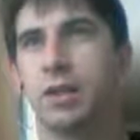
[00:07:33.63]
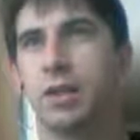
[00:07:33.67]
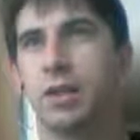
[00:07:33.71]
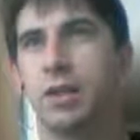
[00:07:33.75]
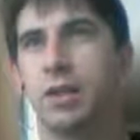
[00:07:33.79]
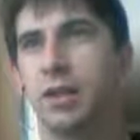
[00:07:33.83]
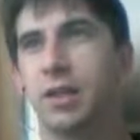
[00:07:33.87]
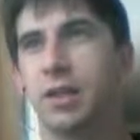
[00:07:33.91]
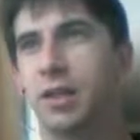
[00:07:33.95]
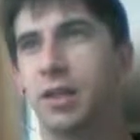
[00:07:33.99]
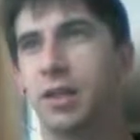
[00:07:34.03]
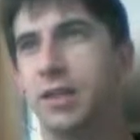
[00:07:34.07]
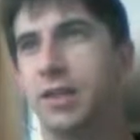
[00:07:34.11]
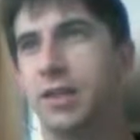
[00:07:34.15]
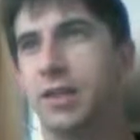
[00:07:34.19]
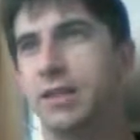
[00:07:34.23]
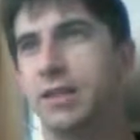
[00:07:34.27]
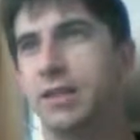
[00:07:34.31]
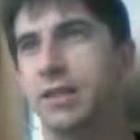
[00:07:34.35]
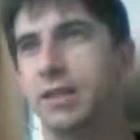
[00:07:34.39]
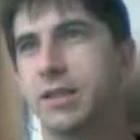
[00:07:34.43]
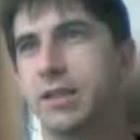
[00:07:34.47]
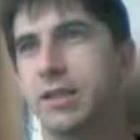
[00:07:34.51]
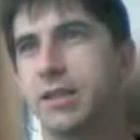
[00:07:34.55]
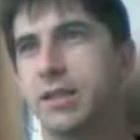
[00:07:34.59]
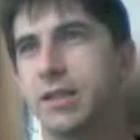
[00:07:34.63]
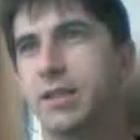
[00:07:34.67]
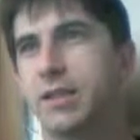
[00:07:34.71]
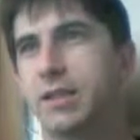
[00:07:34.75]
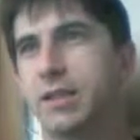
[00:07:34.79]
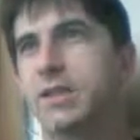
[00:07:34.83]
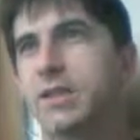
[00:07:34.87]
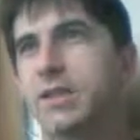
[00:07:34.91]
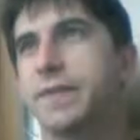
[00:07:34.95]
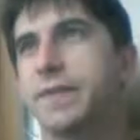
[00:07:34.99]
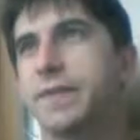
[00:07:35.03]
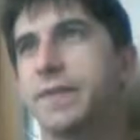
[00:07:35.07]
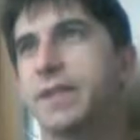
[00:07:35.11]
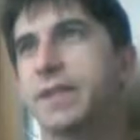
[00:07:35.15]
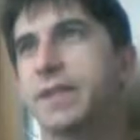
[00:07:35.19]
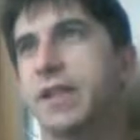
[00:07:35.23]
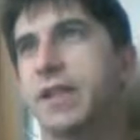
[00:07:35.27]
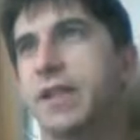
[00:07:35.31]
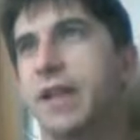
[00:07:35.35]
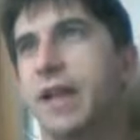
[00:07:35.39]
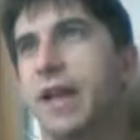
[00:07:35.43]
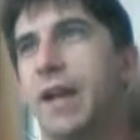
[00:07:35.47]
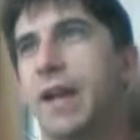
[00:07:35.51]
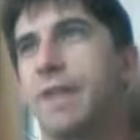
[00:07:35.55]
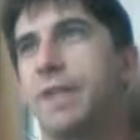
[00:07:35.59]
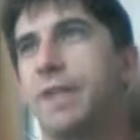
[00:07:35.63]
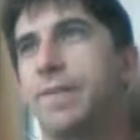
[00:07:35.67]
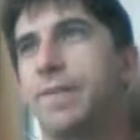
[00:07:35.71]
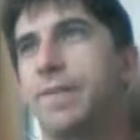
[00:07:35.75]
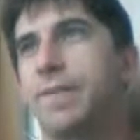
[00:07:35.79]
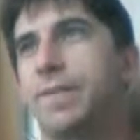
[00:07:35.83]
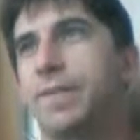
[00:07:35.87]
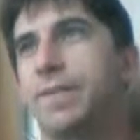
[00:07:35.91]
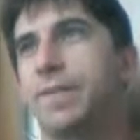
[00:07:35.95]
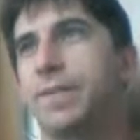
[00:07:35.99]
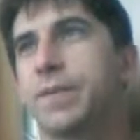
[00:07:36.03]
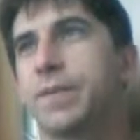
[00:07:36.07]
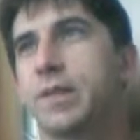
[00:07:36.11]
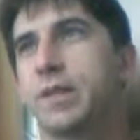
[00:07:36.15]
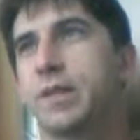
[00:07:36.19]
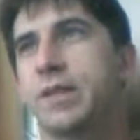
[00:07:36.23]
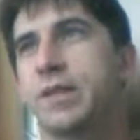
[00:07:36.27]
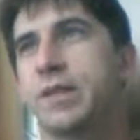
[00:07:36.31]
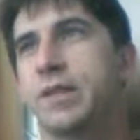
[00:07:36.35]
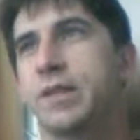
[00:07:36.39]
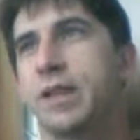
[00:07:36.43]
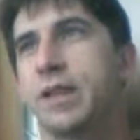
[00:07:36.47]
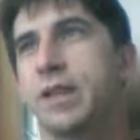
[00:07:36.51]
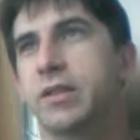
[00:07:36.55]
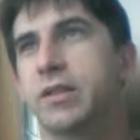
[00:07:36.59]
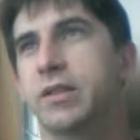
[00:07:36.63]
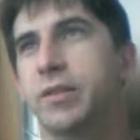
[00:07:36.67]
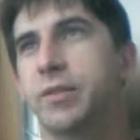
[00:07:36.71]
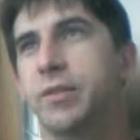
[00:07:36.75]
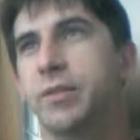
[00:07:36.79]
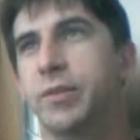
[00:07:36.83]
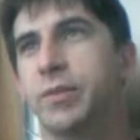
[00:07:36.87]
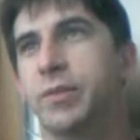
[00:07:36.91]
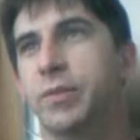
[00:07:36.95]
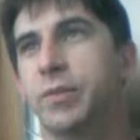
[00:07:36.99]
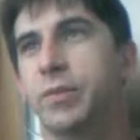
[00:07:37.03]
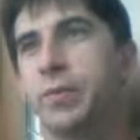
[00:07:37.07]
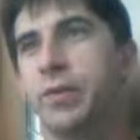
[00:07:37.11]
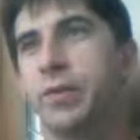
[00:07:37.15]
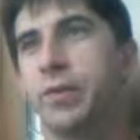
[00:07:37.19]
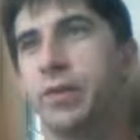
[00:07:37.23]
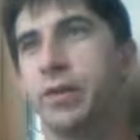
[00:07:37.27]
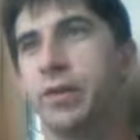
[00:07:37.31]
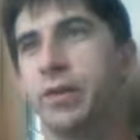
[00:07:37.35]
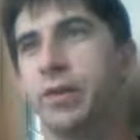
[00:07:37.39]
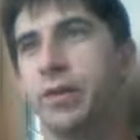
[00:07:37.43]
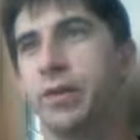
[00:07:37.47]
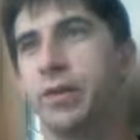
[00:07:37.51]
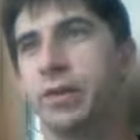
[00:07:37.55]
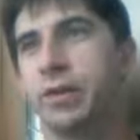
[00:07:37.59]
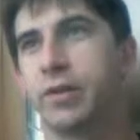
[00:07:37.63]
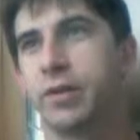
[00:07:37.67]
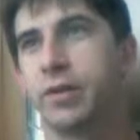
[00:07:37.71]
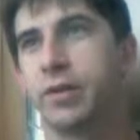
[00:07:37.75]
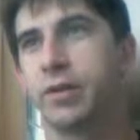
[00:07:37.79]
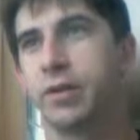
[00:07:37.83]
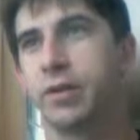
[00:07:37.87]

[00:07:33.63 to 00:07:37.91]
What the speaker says: let's fix that, because that's going to be really annoying.